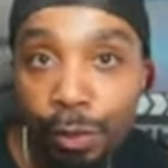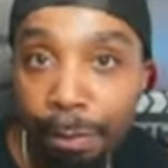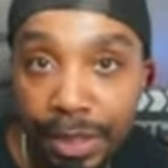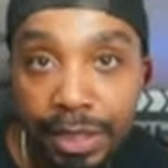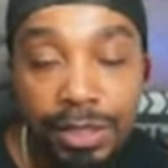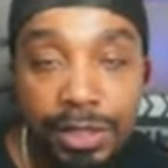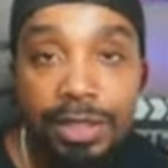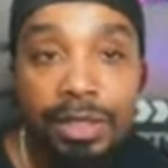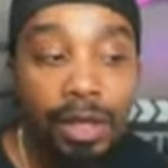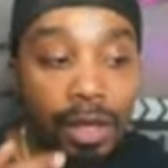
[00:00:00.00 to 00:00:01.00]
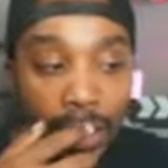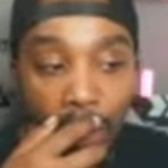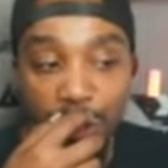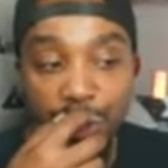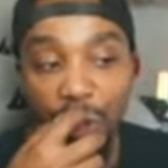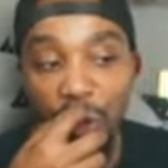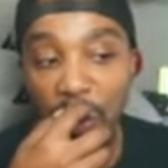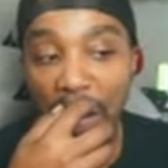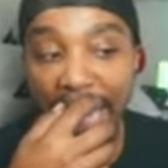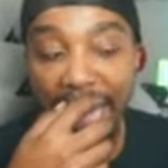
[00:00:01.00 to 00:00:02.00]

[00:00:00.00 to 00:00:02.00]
beasts. So,